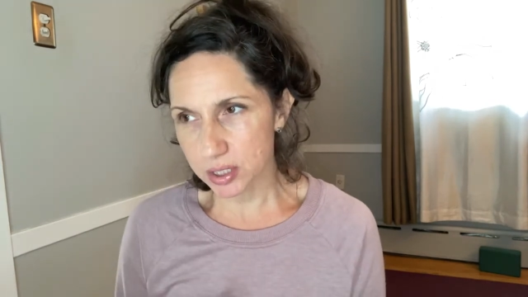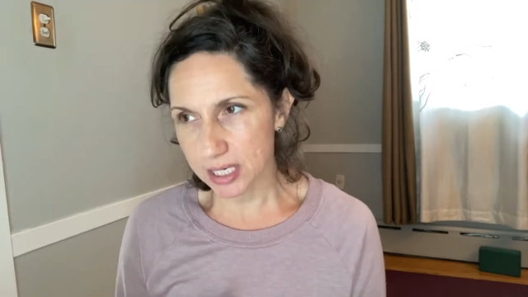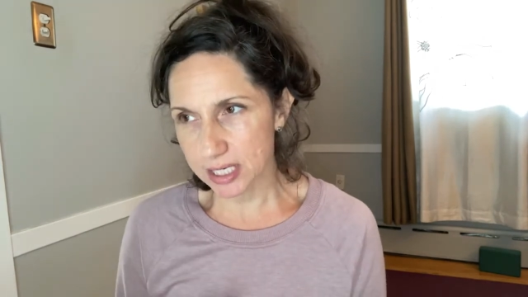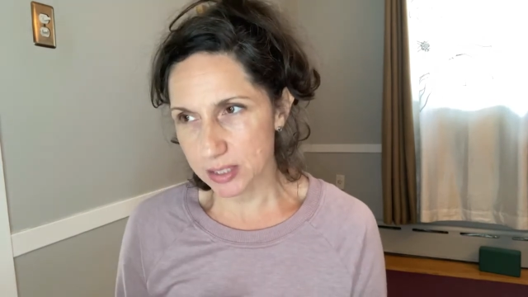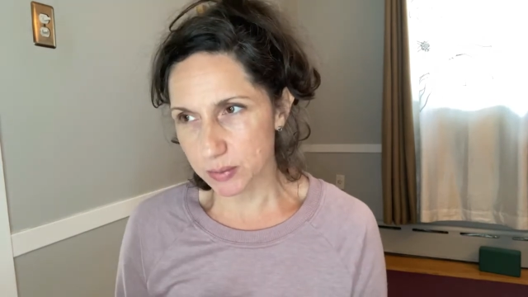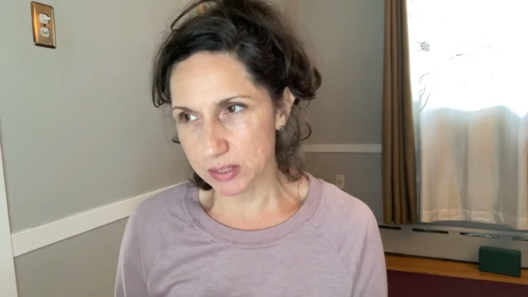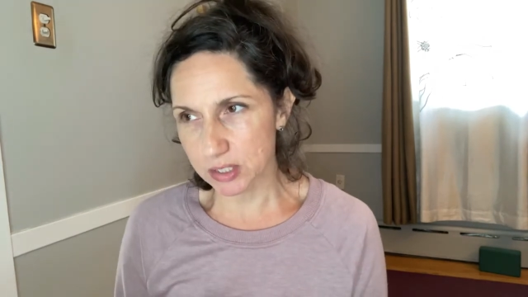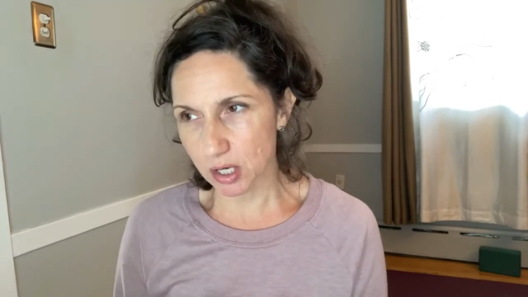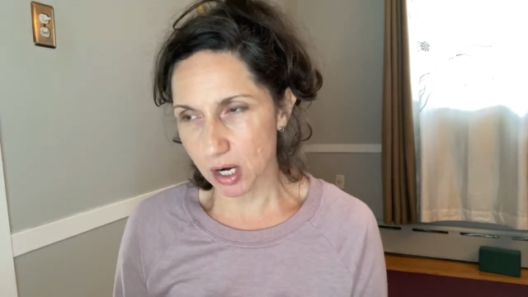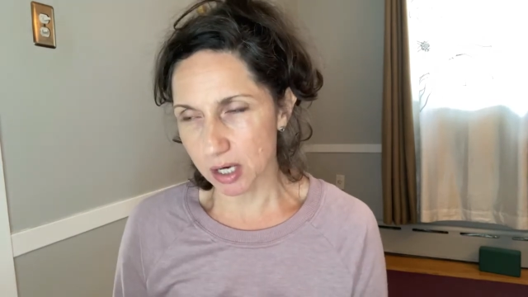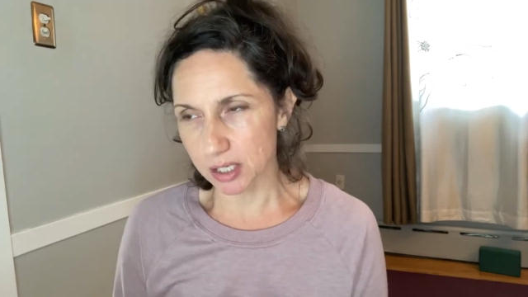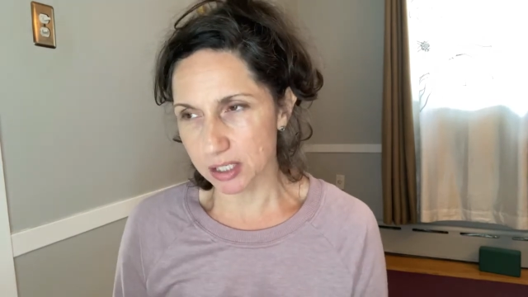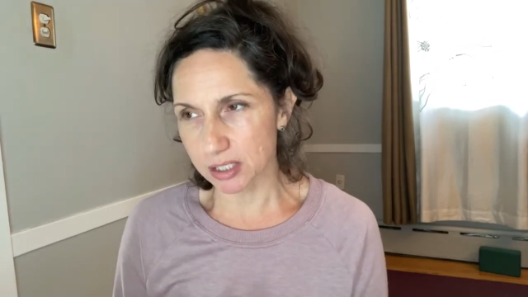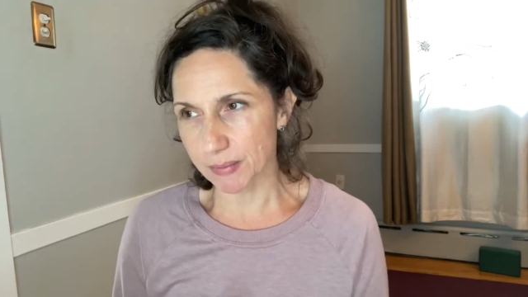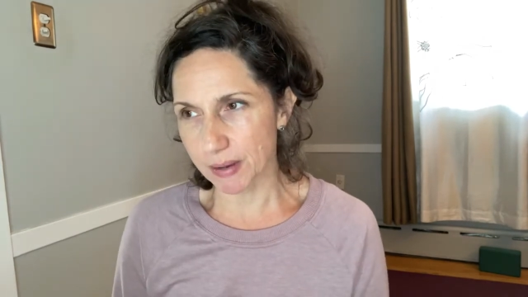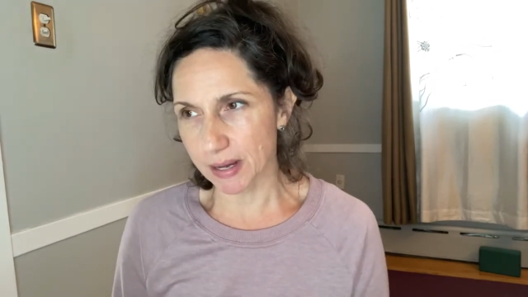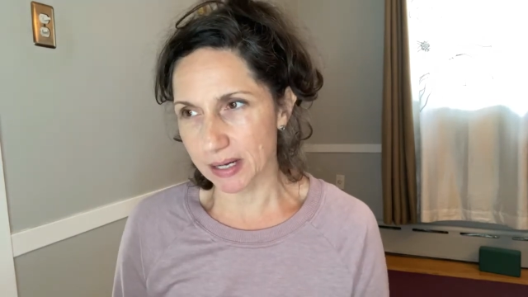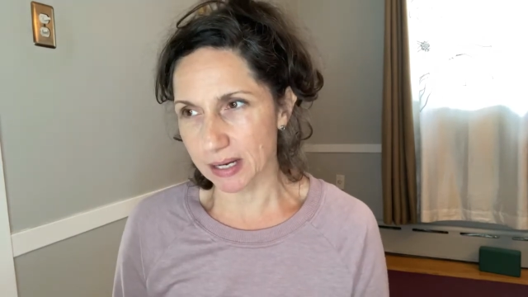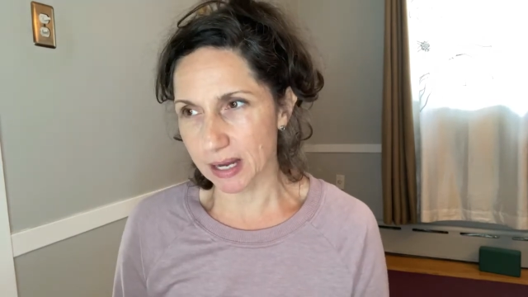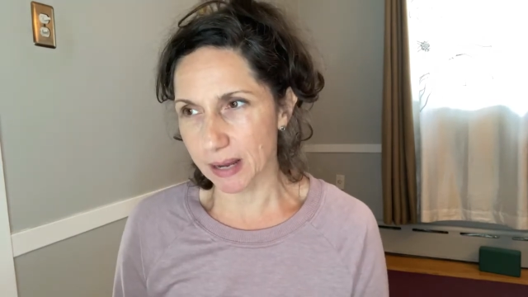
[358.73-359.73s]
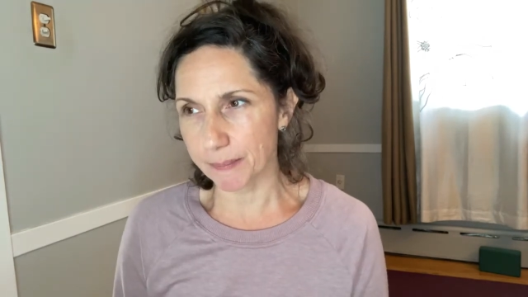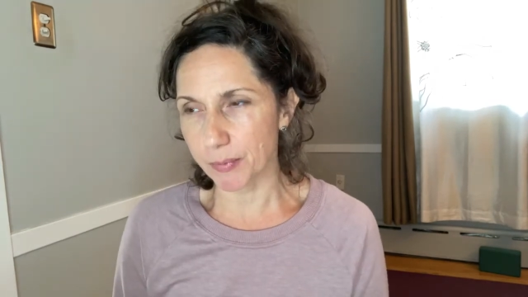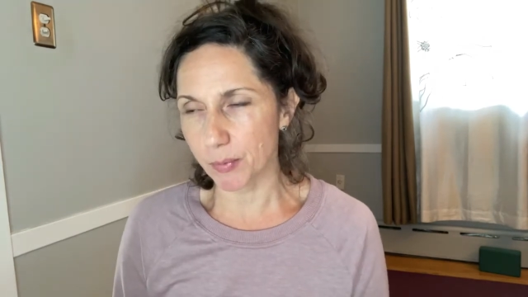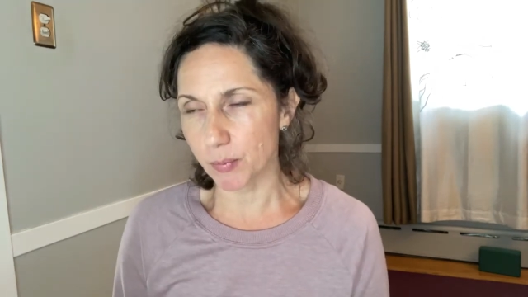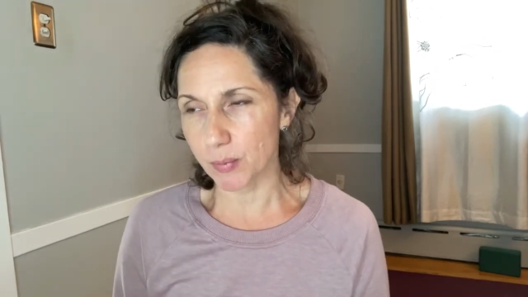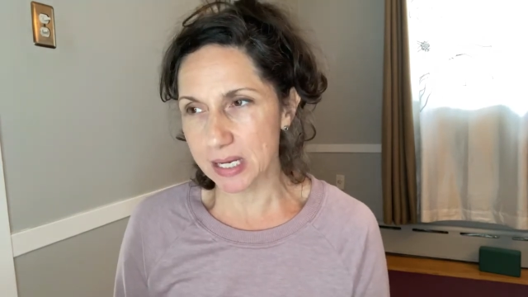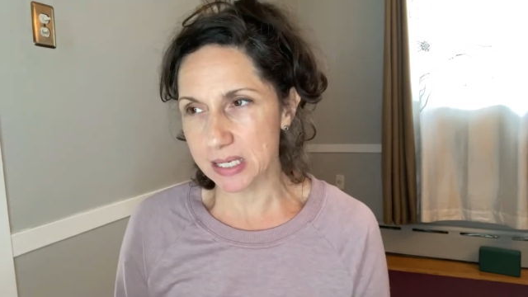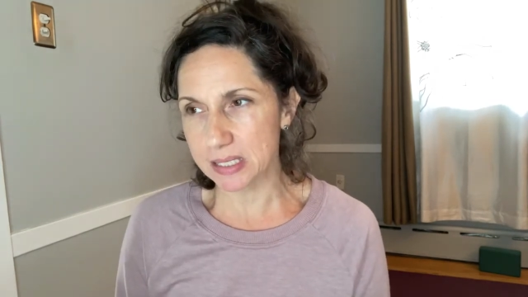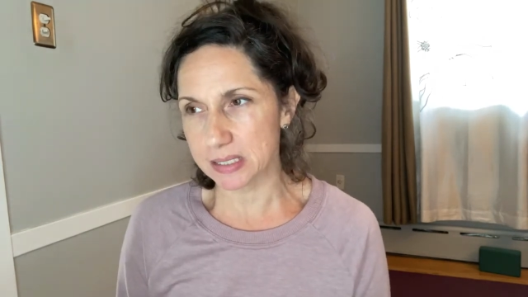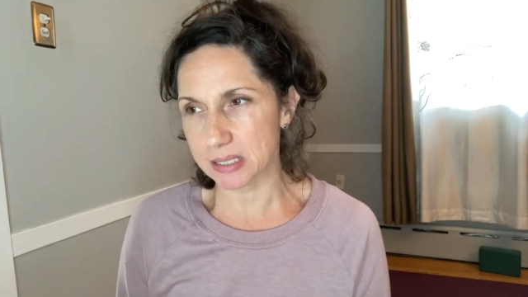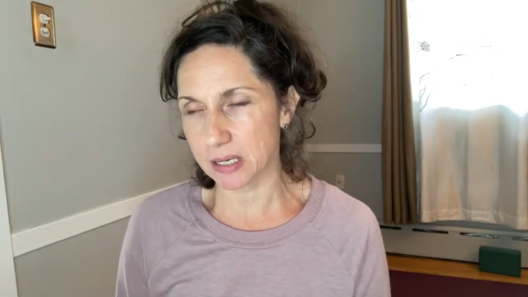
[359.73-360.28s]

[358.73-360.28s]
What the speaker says: as we talked about a couple weeks